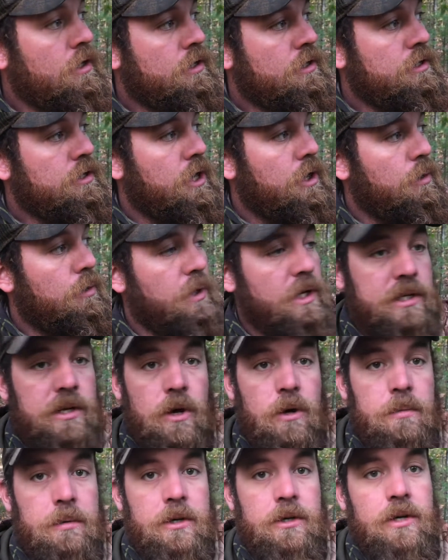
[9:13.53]
So he's
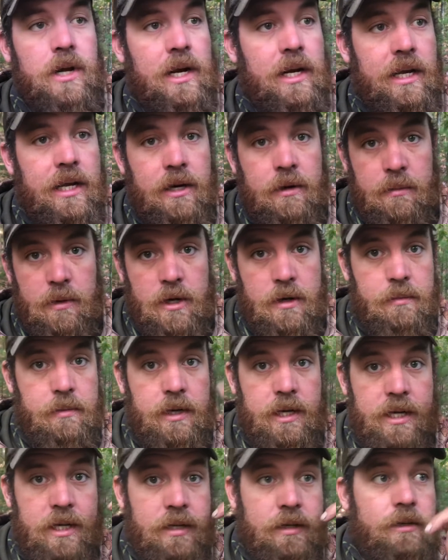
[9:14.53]
hoping to try to get them coming
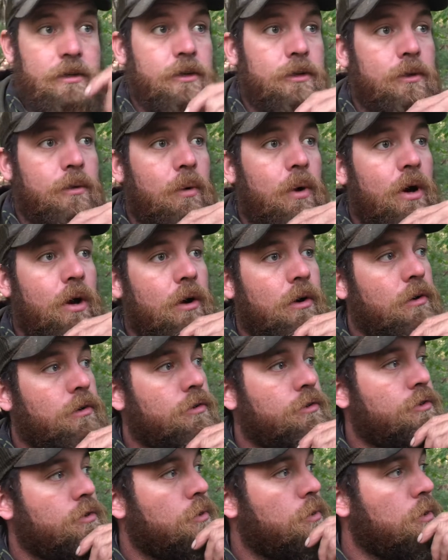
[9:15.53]
in to the watering
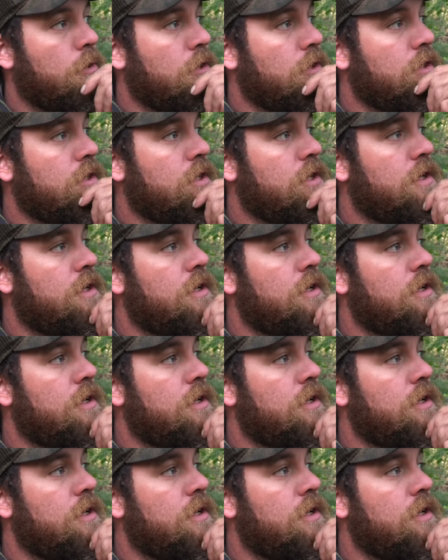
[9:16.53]
source.